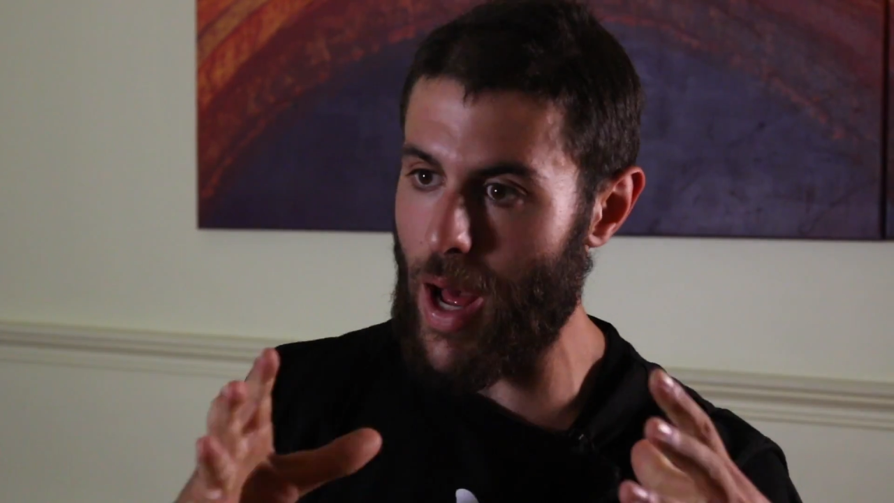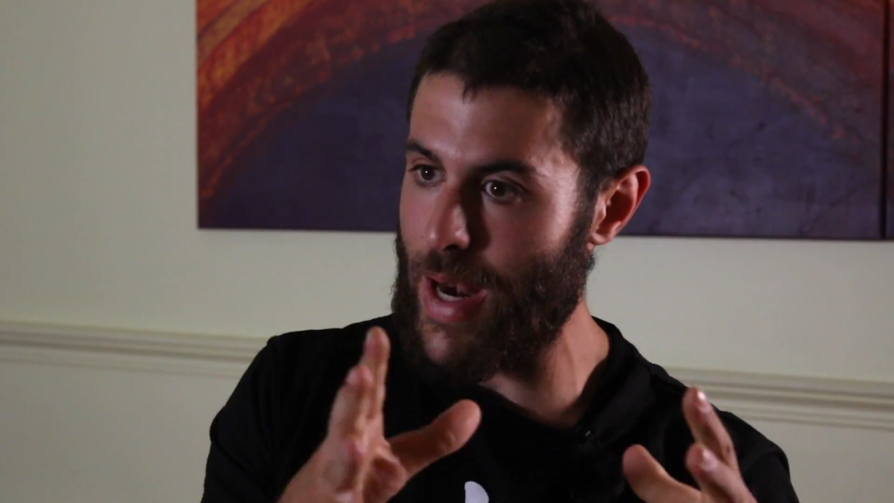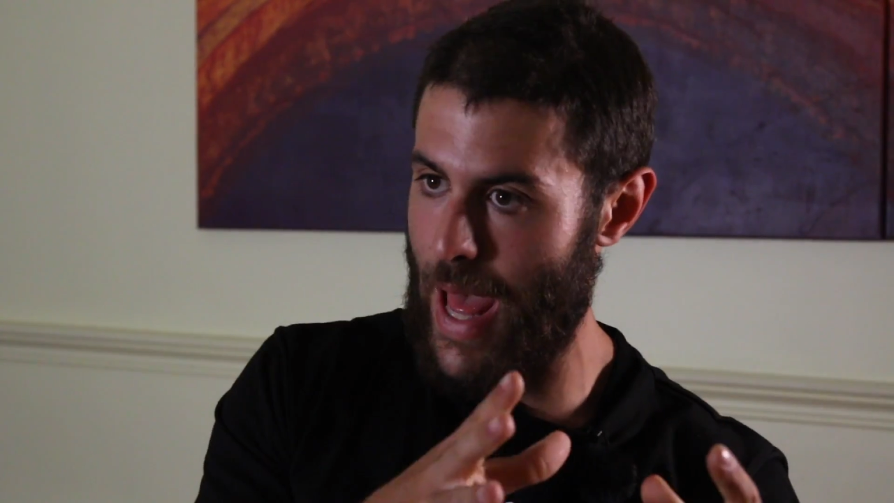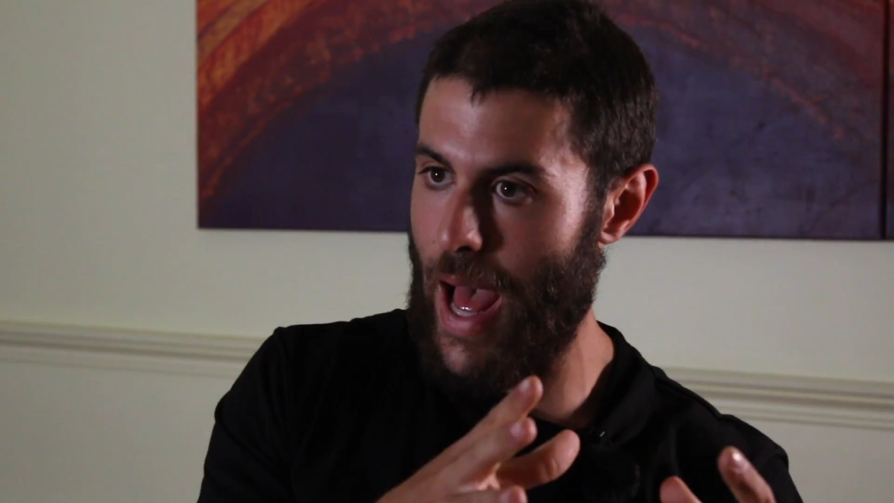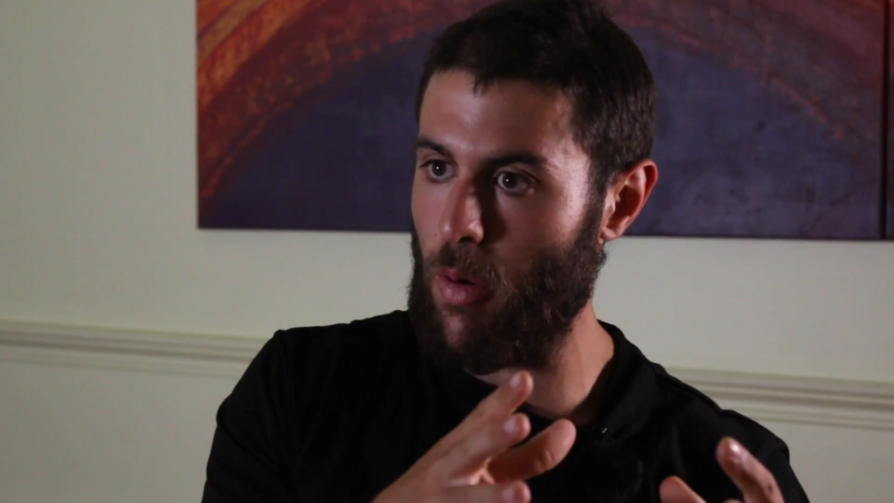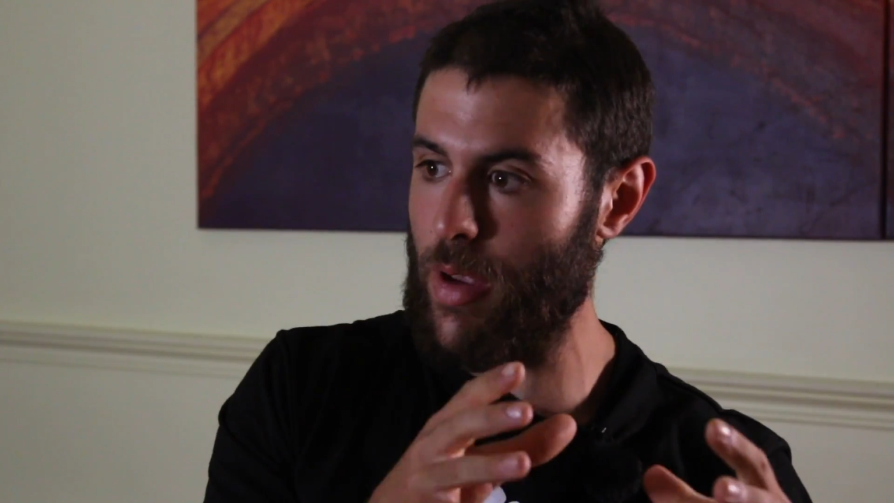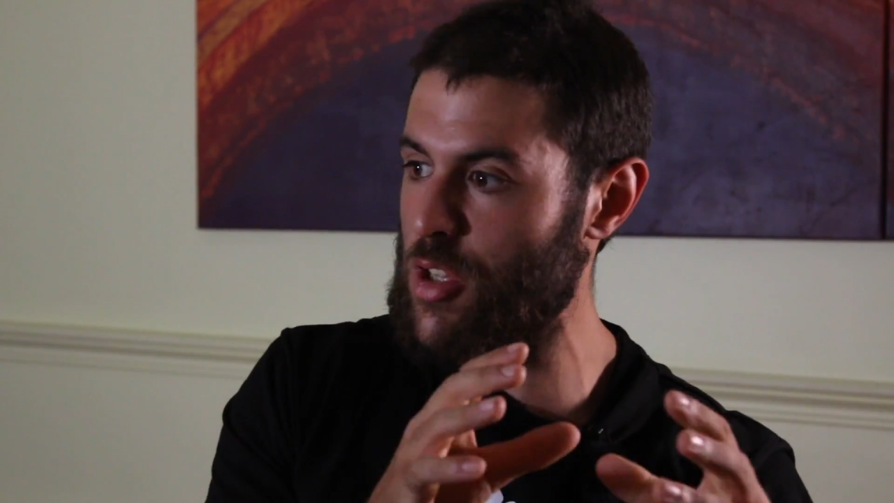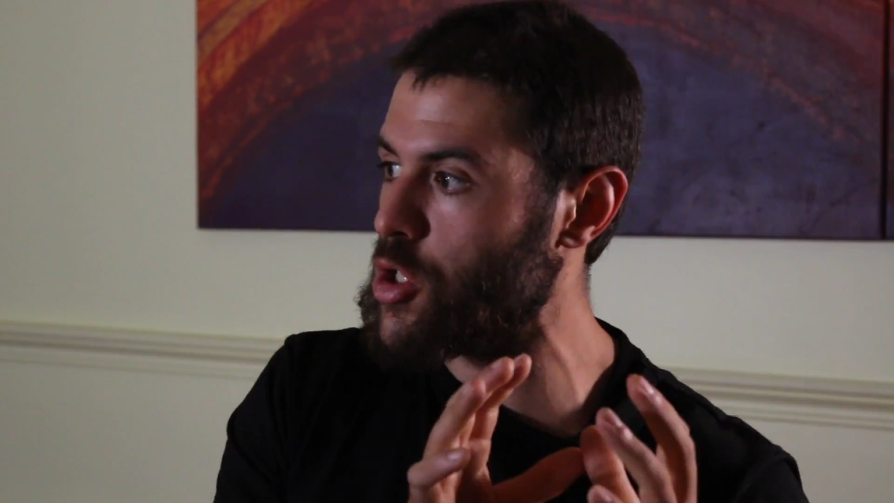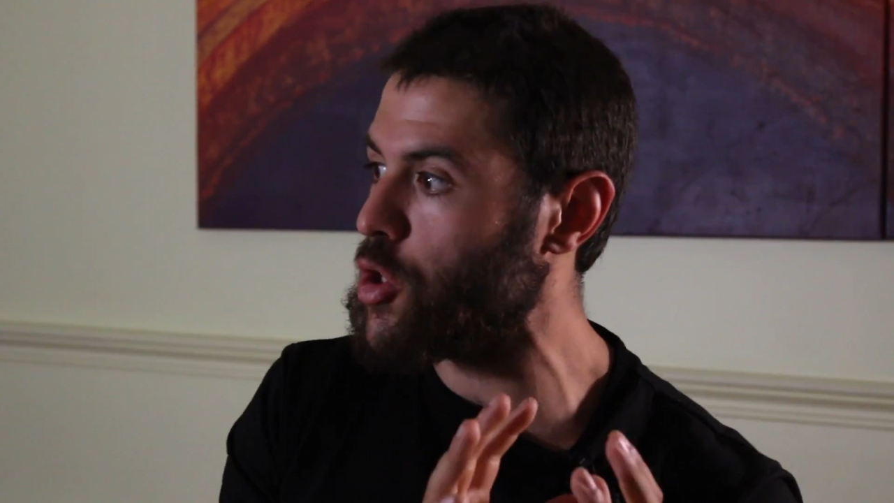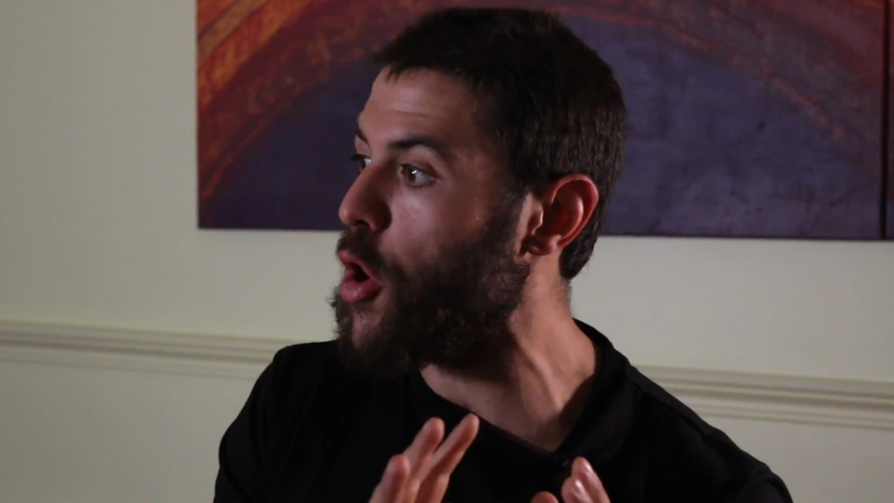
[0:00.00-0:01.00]
are now is
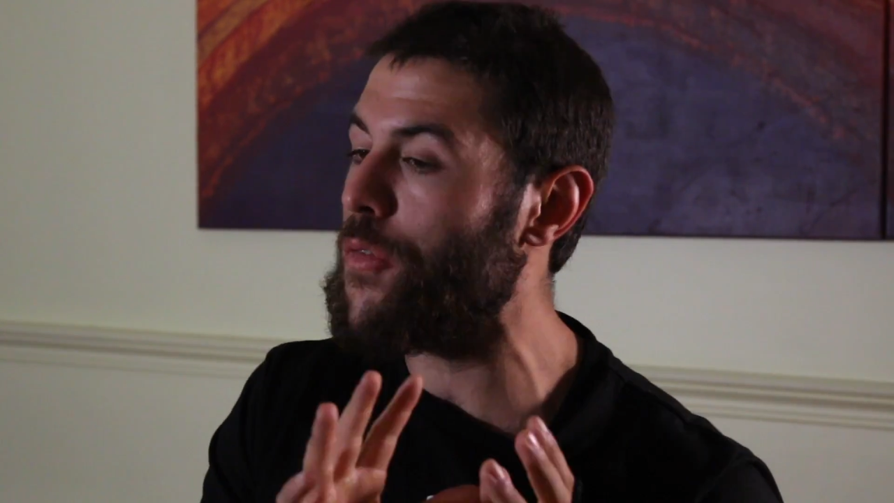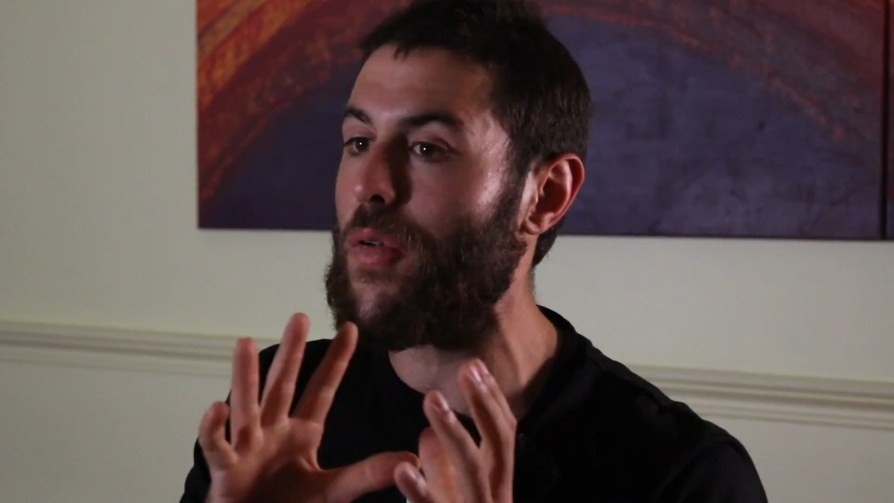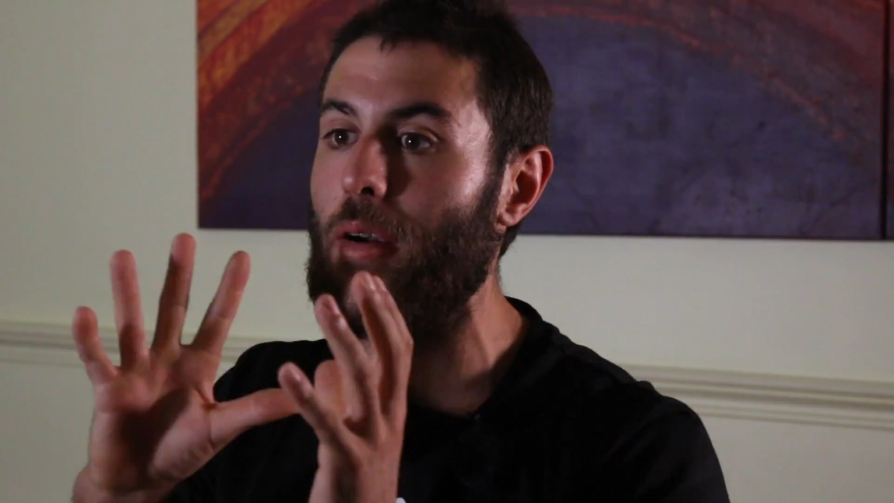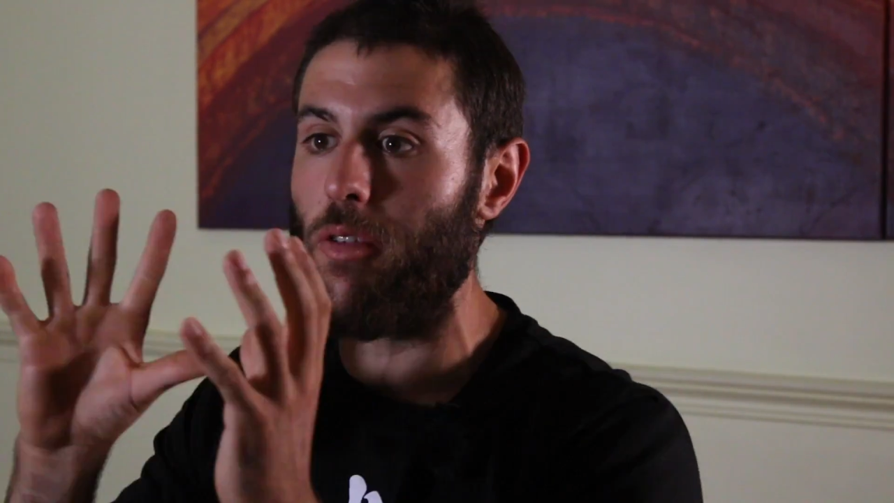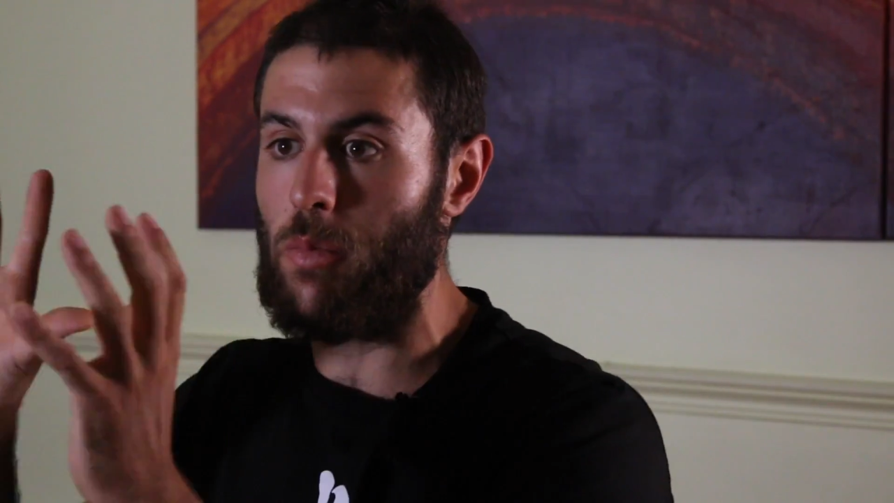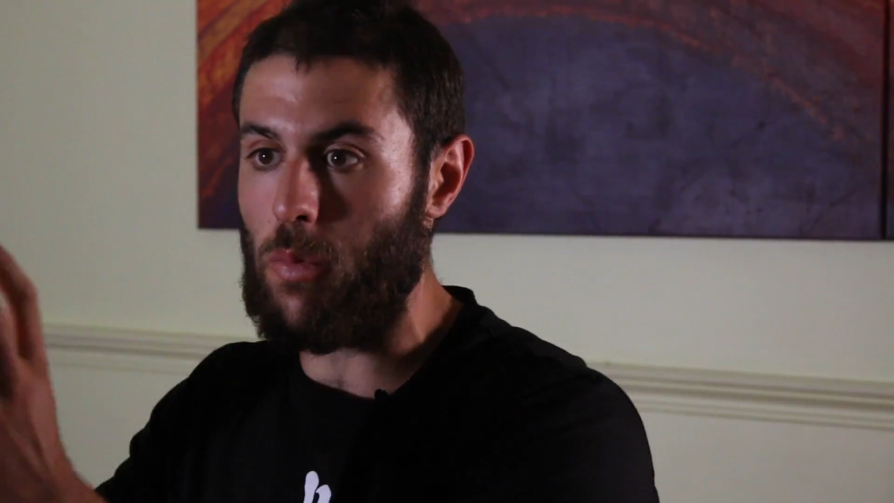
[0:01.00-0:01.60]
so far